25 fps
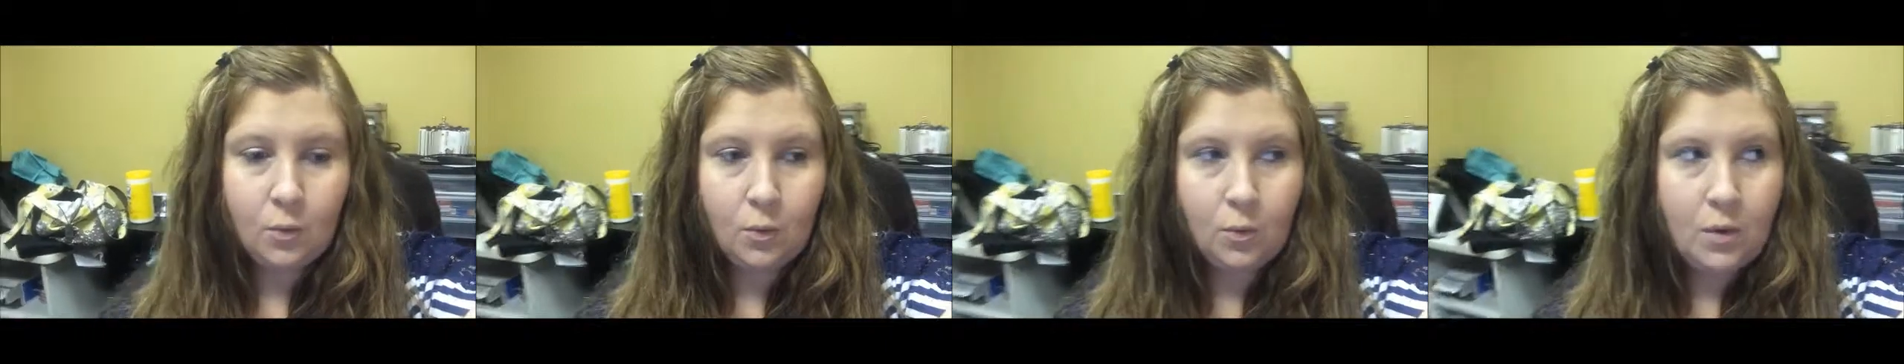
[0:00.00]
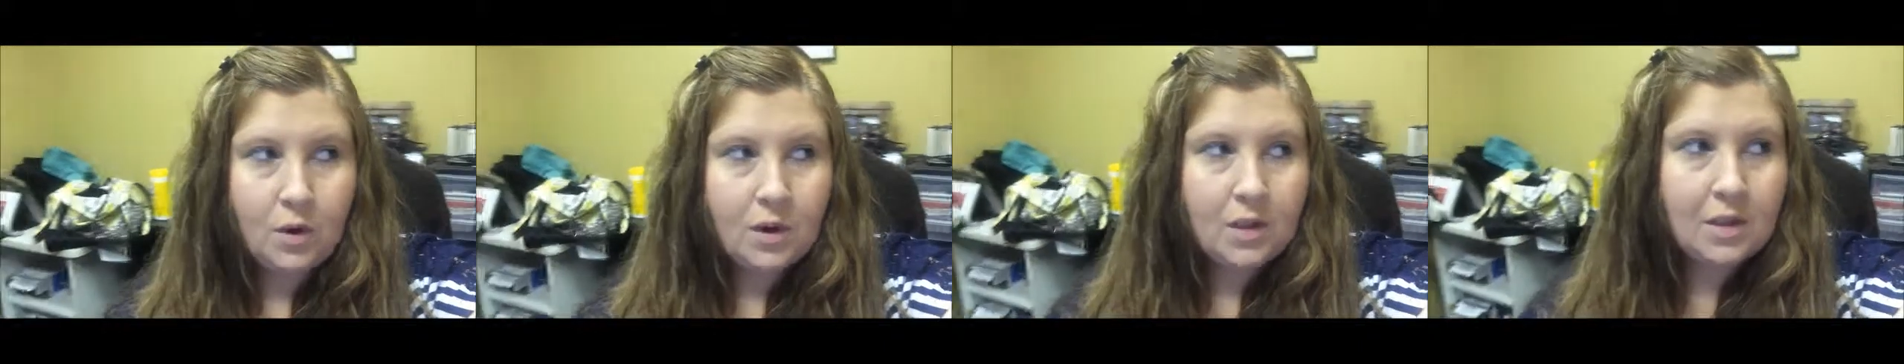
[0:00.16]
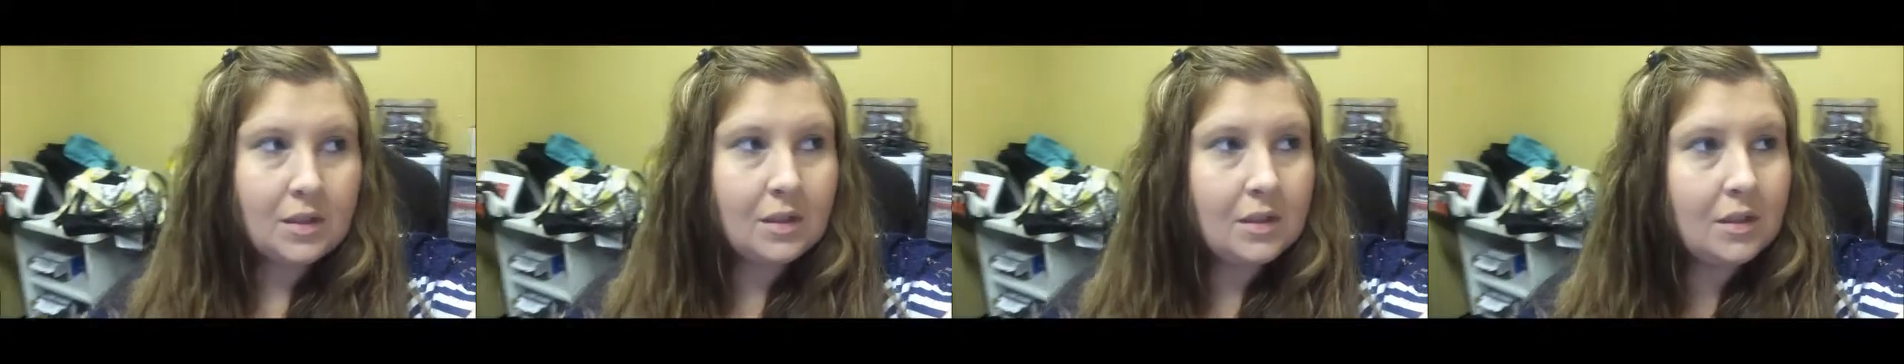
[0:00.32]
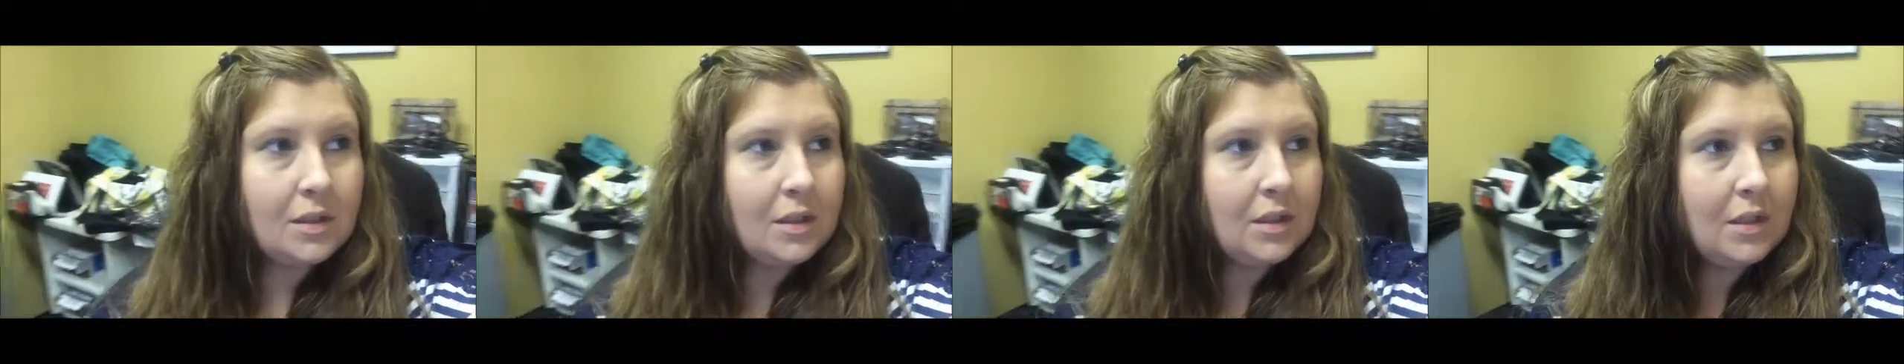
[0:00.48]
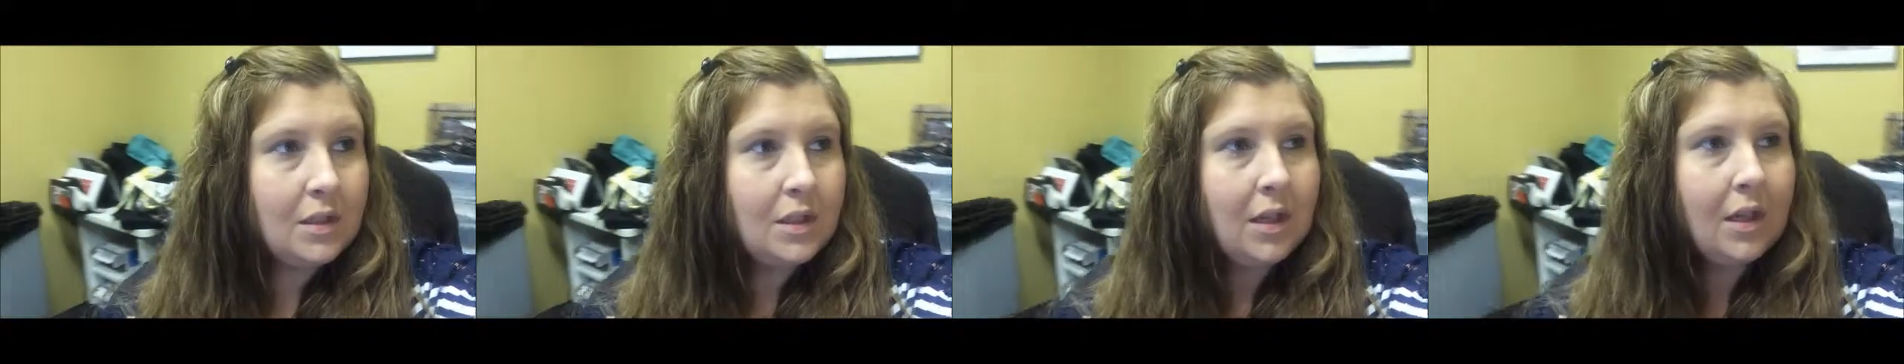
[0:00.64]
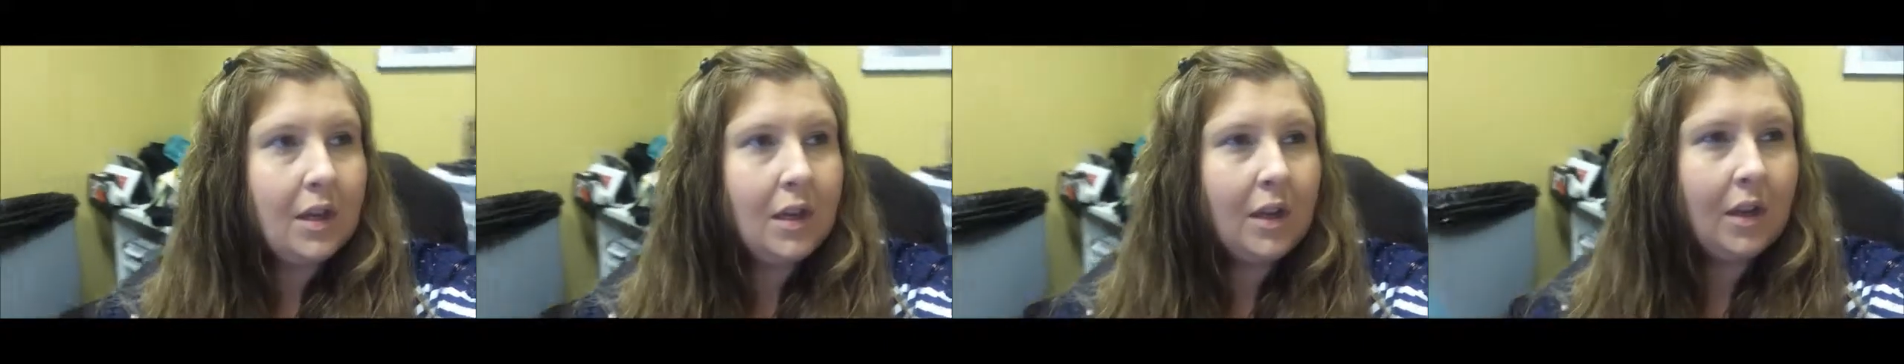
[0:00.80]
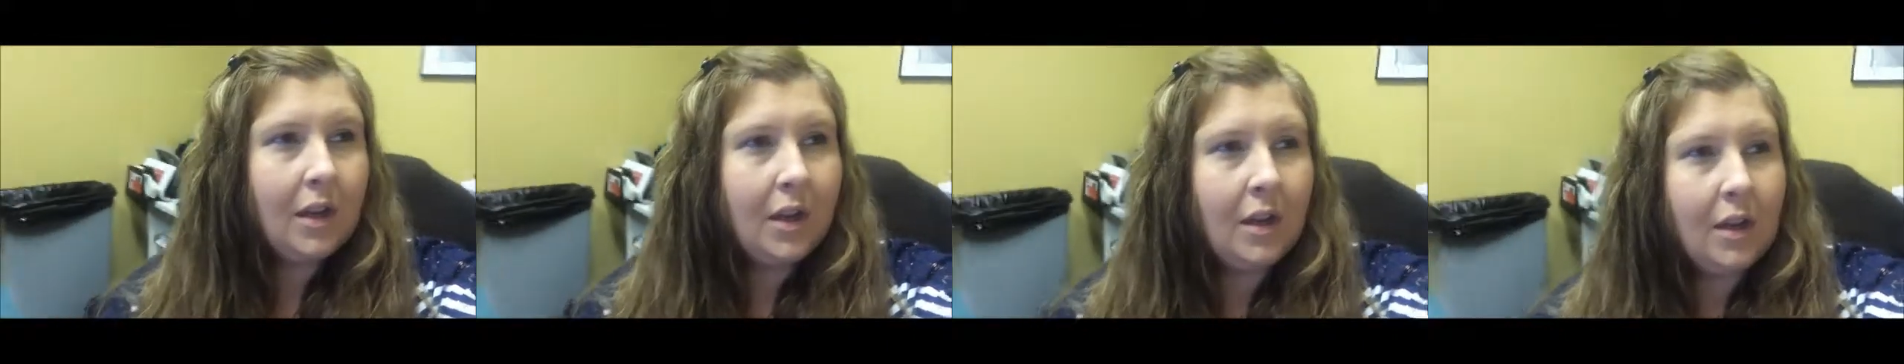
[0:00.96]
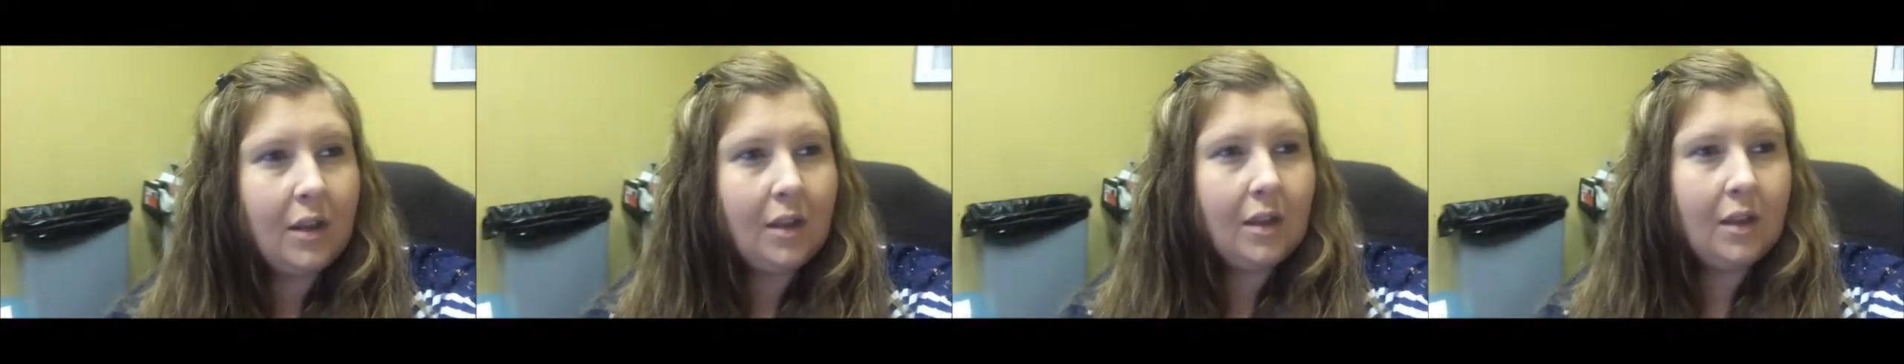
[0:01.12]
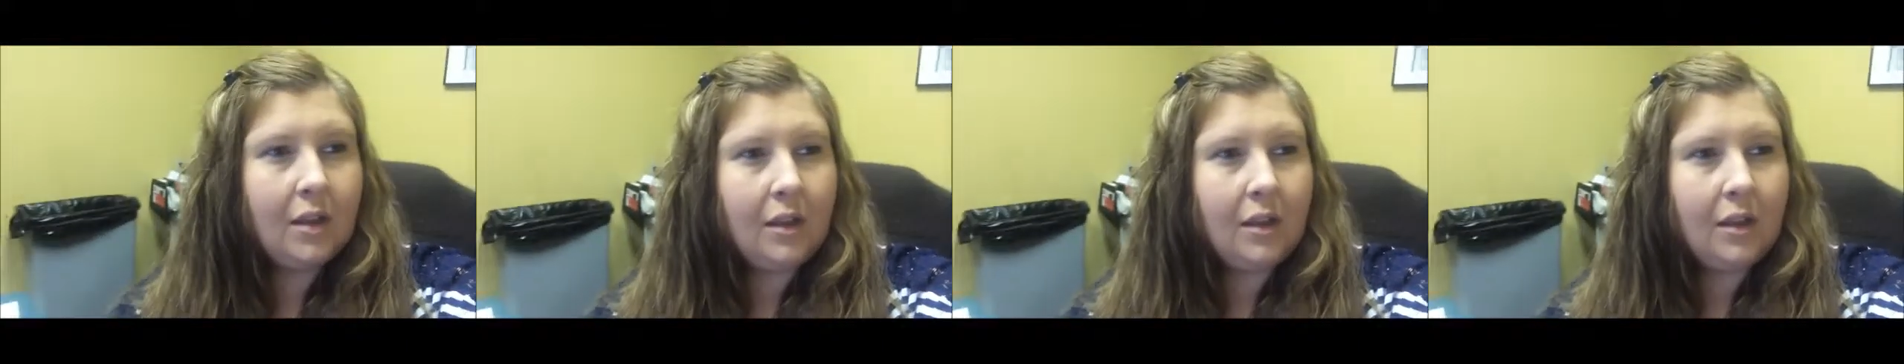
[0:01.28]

Wednesday